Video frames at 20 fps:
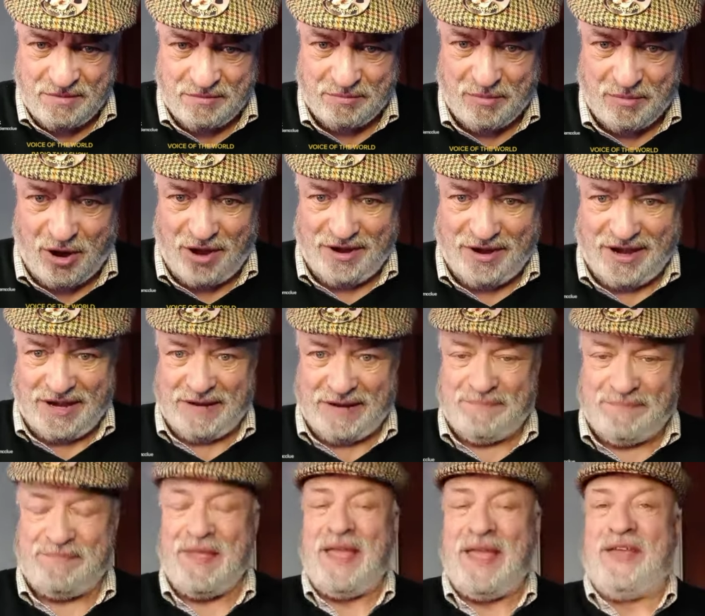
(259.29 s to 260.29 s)

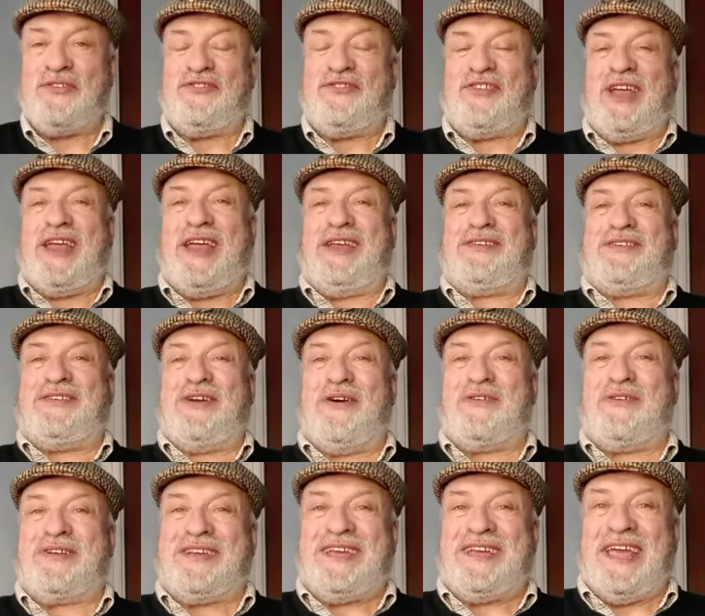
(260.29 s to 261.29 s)
Morning, J
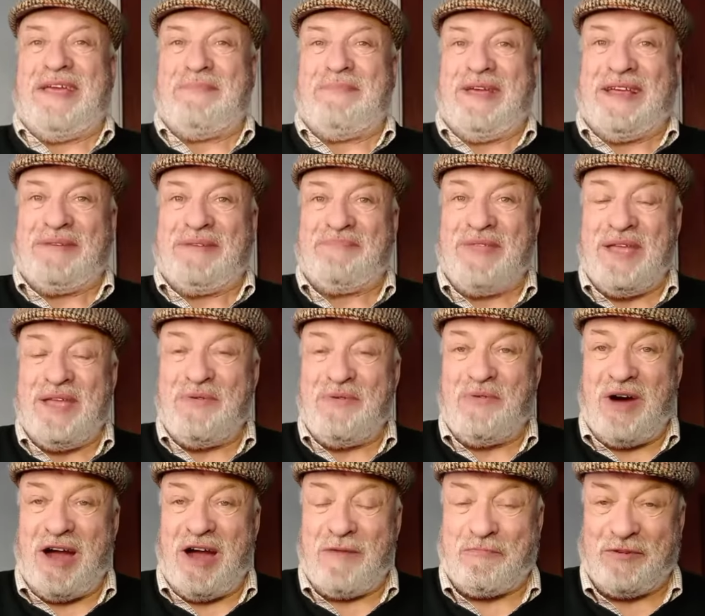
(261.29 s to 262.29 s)
Dog Gaming.
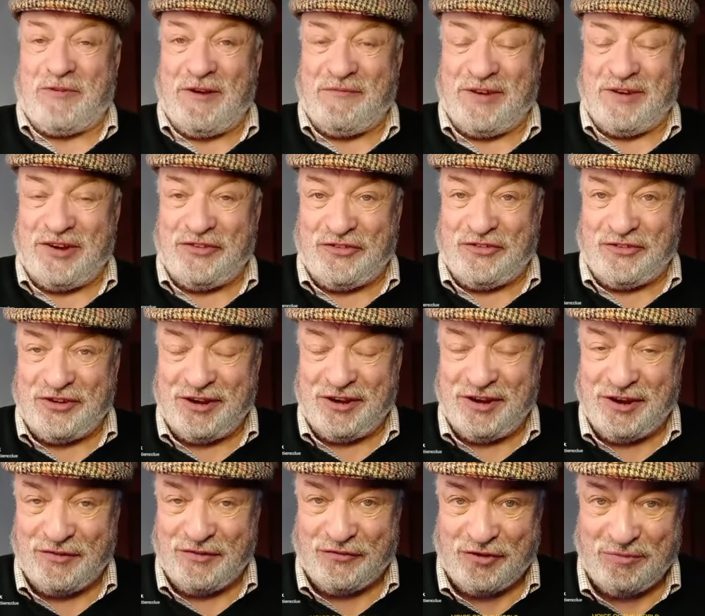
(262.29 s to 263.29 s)
What a privilege to
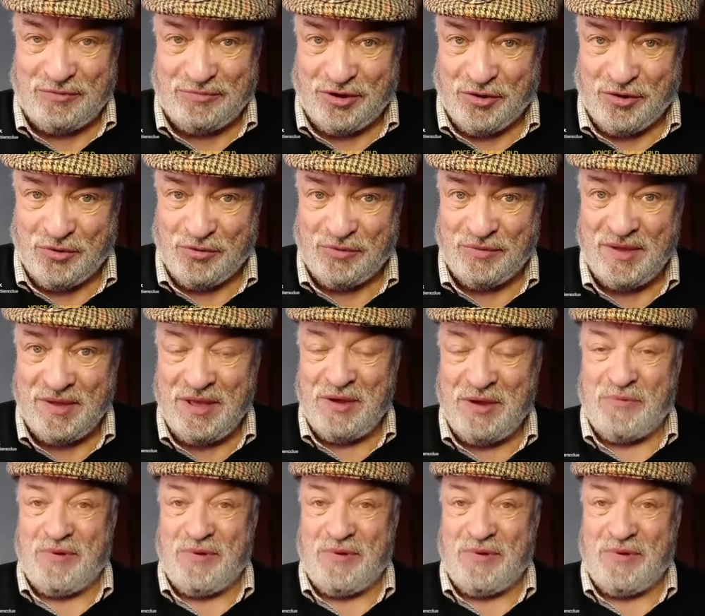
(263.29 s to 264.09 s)
hear from you.